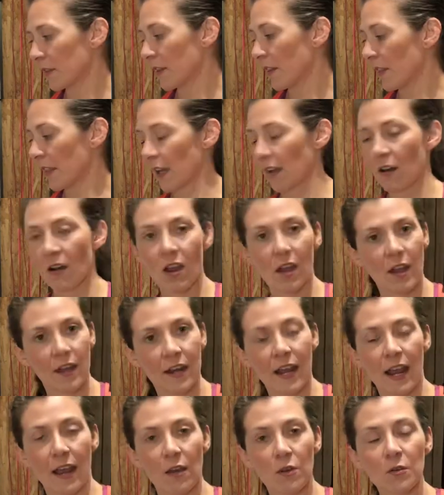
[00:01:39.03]
there
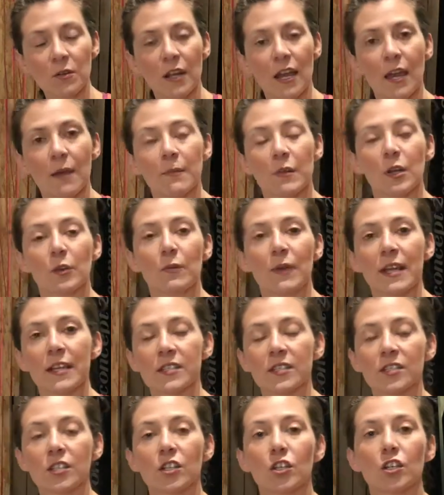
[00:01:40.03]
on out, I'm going to
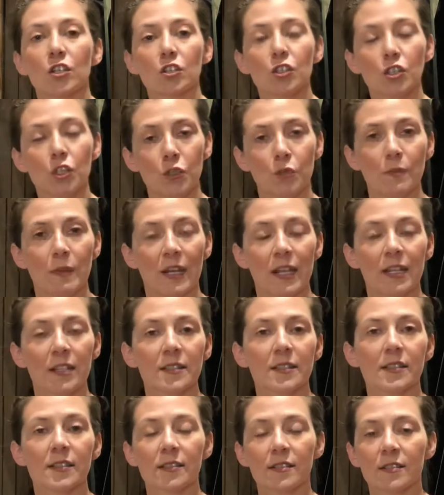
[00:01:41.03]
rest 2
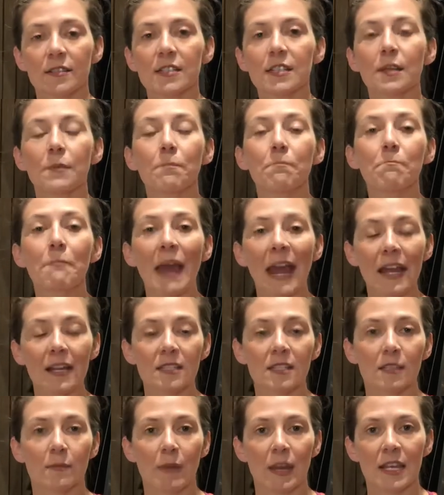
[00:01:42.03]
minutes to
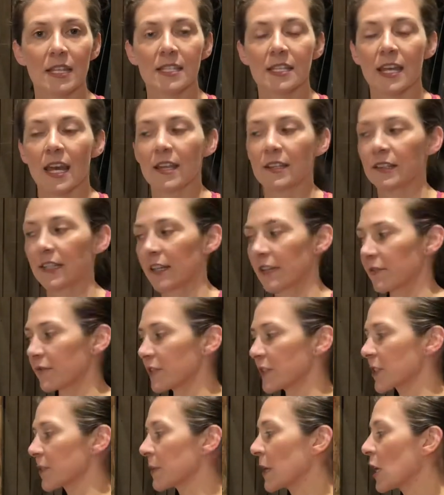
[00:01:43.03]
maximize that lift.